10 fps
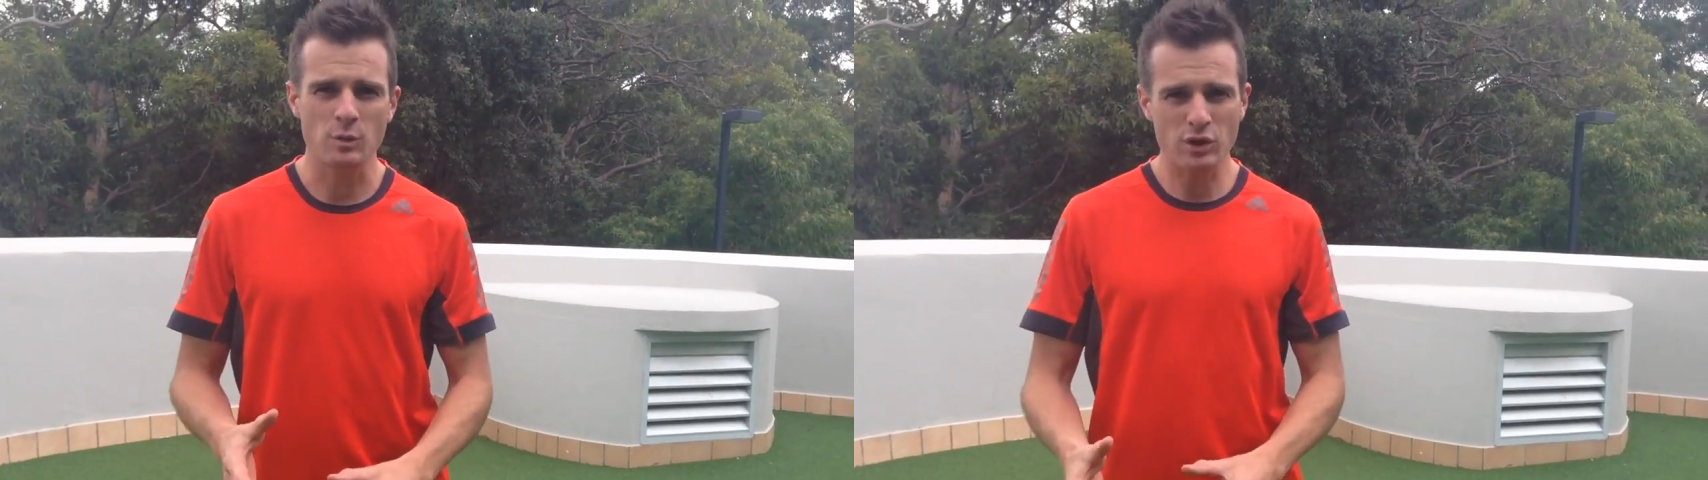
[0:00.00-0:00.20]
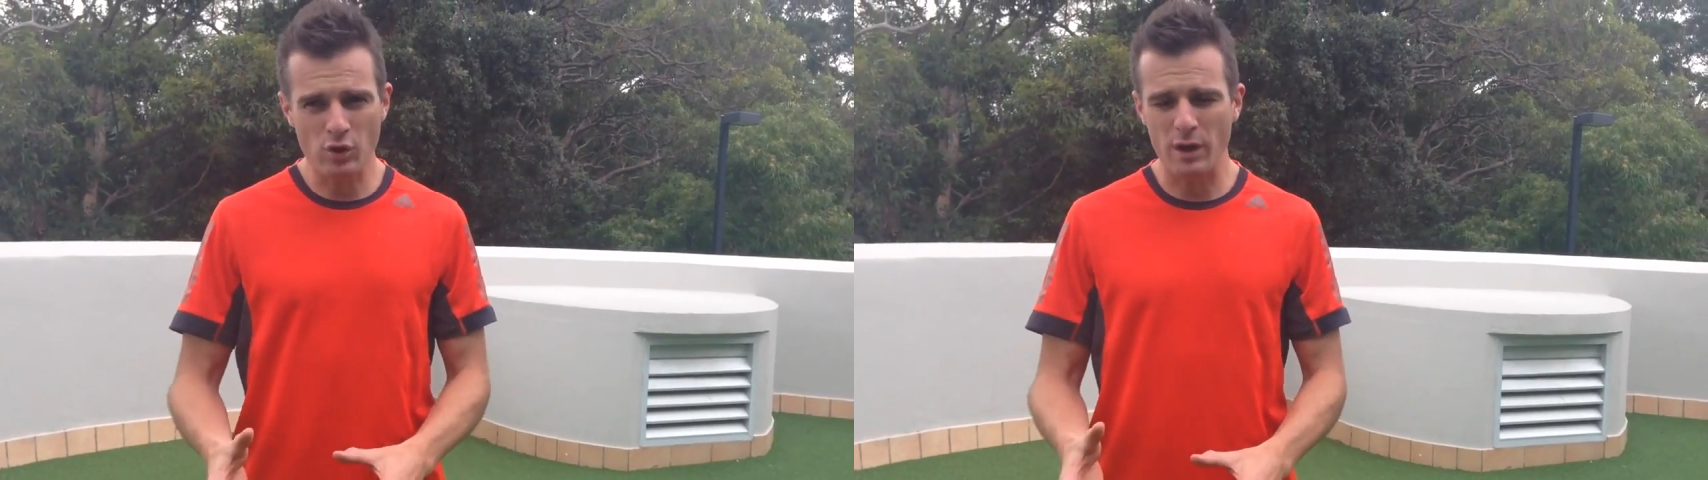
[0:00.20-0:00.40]

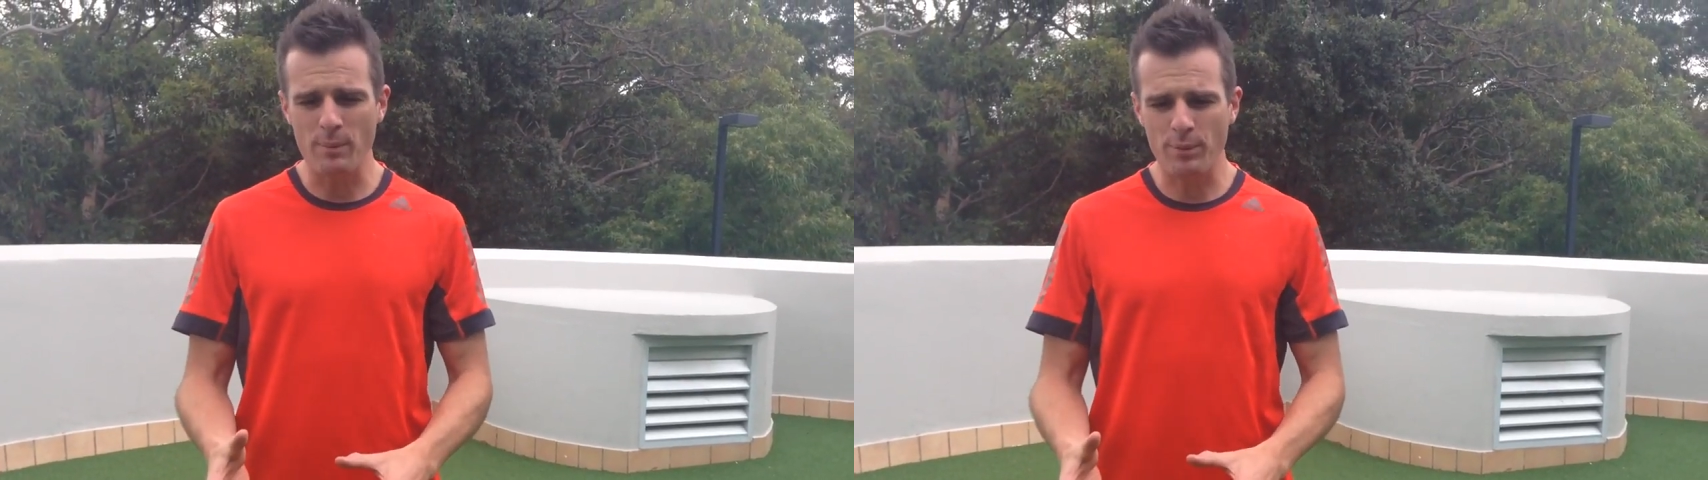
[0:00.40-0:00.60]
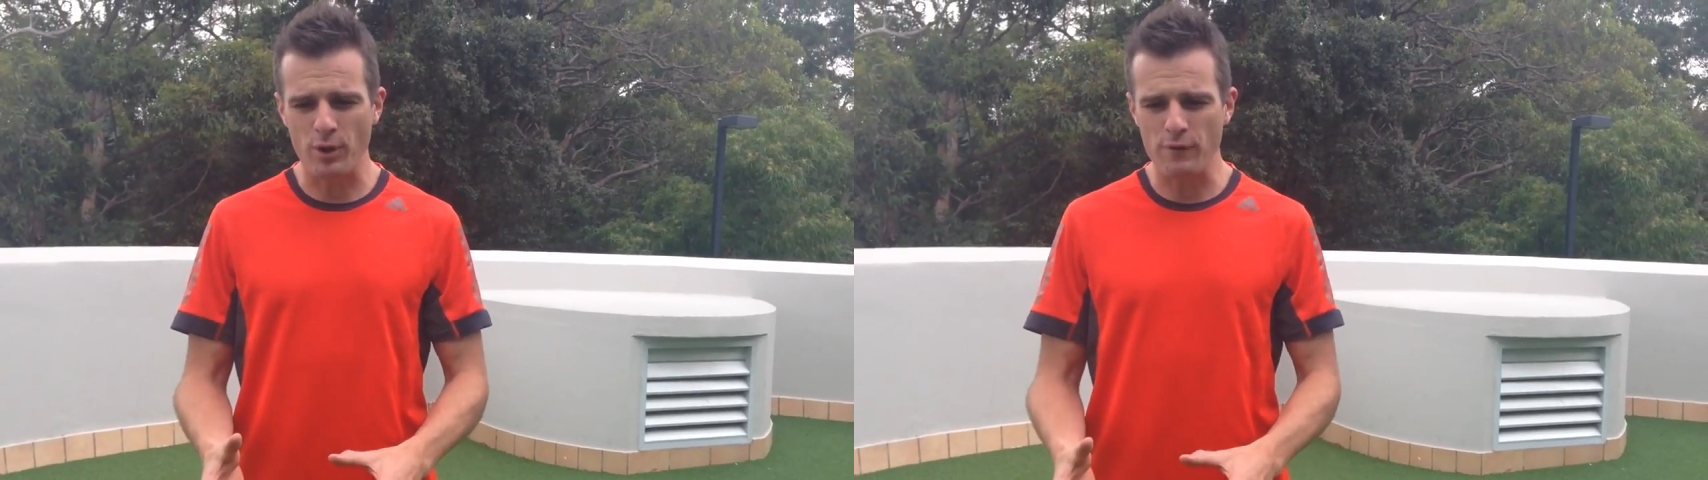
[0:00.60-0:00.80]
So we're trying to
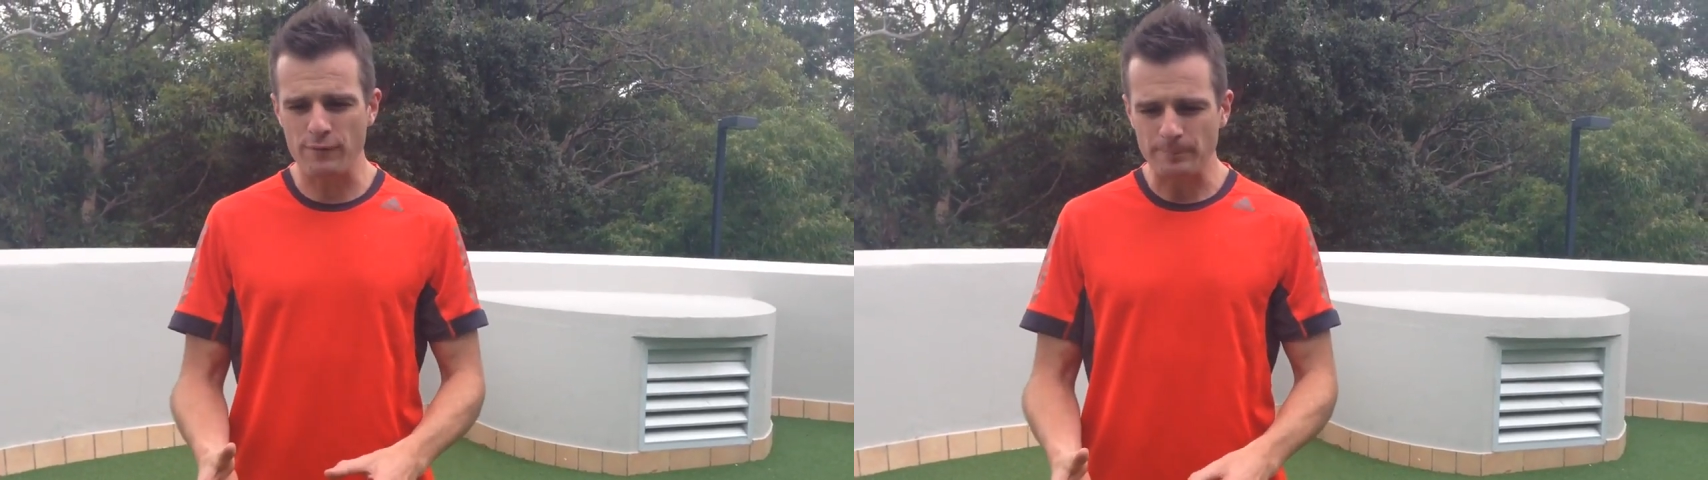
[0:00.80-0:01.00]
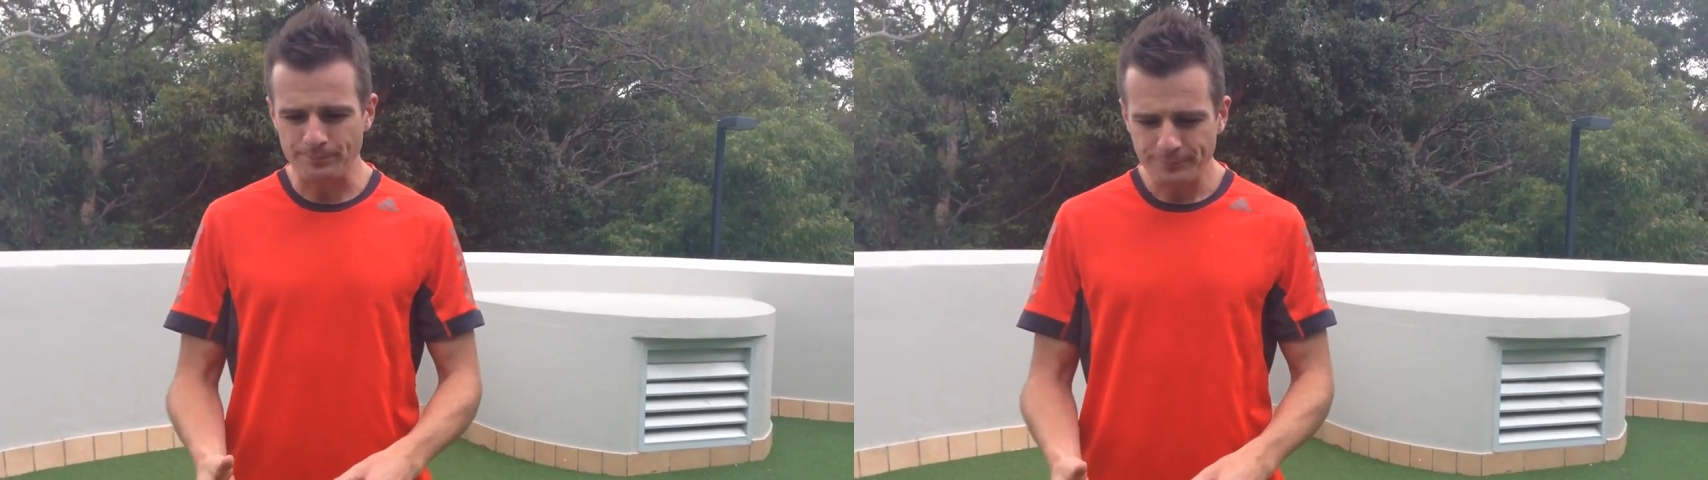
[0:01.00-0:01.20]
improve